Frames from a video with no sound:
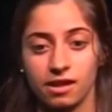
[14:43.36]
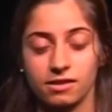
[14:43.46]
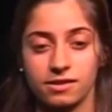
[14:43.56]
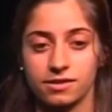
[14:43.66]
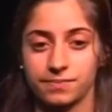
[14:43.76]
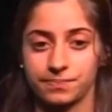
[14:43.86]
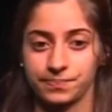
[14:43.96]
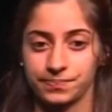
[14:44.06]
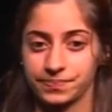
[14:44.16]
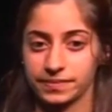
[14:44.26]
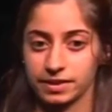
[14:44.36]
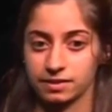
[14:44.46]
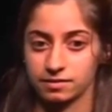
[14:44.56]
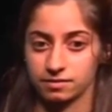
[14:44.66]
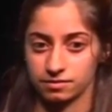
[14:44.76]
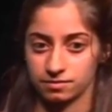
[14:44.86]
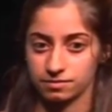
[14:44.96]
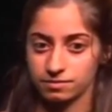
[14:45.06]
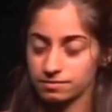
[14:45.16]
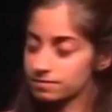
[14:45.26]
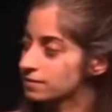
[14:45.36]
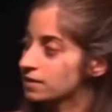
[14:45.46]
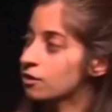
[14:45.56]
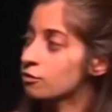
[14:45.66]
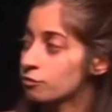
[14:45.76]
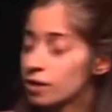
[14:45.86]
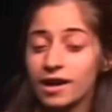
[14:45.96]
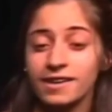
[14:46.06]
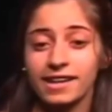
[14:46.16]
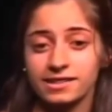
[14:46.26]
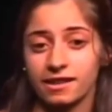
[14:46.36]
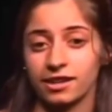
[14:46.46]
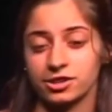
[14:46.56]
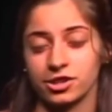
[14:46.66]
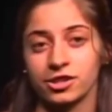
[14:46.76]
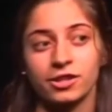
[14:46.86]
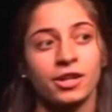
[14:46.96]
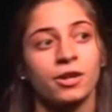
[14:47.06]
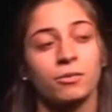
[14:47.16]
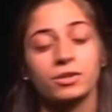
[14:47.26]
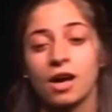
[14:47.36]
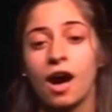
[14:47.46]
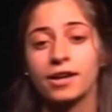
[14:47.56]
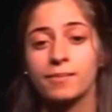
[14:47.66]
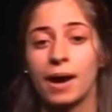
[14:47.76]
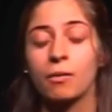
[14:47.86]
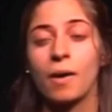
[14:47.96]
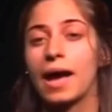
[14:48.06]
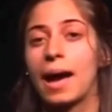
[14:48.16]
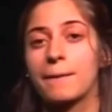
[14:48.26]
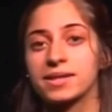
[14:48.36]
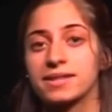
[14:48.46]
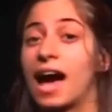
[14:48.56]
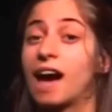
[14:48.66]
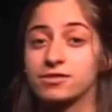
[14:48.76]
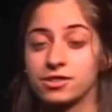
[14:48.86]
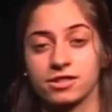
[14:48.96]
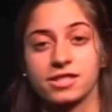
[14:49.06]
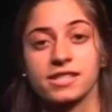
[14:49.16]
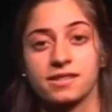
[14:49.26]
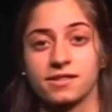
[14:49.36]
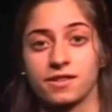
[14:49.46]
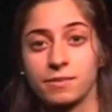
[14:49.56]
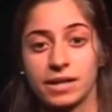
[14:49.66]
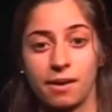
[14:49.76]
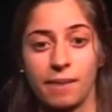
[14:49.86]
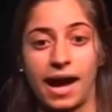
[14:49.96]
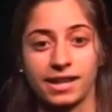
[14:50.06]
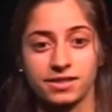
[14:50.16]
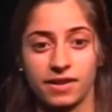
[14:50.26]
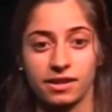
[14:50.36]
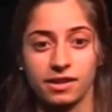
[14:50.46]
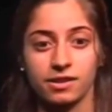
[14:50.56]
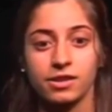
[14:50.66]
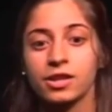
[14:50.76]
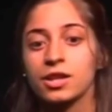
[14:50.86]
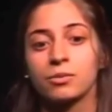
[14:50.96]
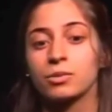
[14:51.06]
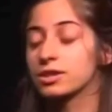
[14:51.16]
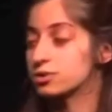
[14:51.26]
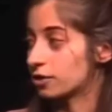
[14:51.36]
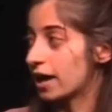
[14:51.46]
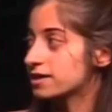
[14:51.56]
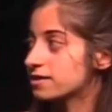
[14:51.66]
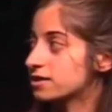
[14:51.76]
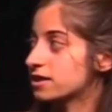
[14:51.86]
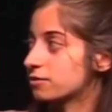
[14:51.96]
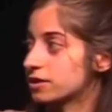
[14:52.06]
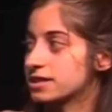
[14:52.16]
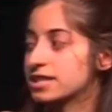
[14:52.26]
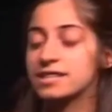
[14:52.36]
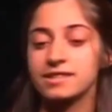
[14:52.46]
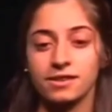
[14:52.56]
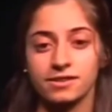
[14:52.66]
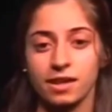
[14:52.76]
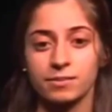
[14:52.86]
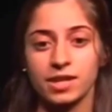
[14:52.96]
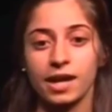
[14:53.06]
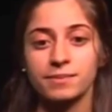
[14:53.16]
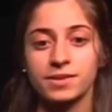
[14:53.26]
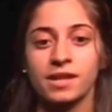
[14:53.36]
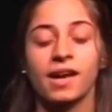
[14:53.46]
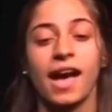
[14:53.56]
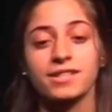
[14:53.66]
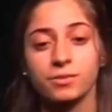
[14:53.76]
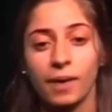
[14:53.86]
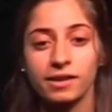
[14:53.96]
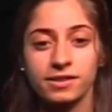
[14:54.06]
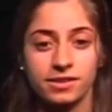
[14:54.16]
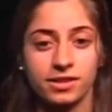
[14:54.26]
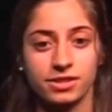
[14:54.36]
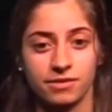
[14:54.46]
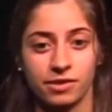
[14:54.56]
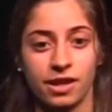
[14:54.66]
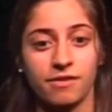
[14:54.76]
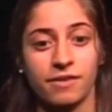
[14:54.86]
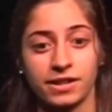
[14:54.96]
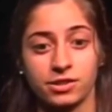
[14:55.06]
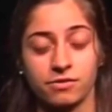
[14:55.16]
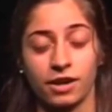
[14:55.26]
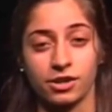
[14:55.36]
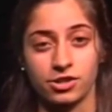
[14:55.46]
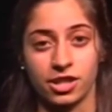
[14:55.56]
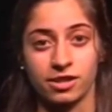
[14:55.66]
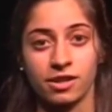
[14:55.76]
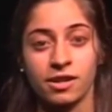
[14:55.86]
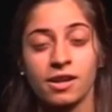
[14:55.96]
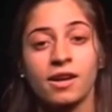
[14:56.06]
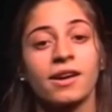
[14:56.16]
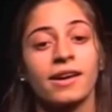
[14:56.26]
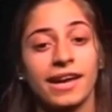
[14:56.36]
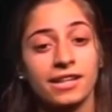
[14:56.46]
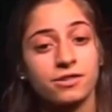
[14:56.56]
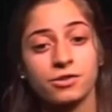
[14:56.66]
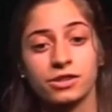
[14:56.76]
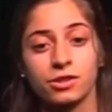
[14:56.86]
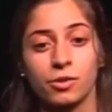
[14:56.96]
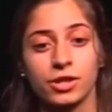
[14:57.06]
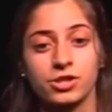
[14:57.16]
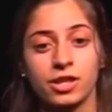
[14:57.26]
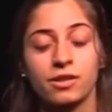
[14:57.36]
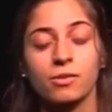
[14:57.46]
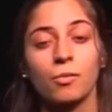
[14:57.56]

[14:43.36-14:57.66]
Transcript: For our next lecture, we'll talk about what happens after the T cells have become activated. We'll address the different T cell subtypes as well as their different effector function. Answering the question, what can an activated T cell do?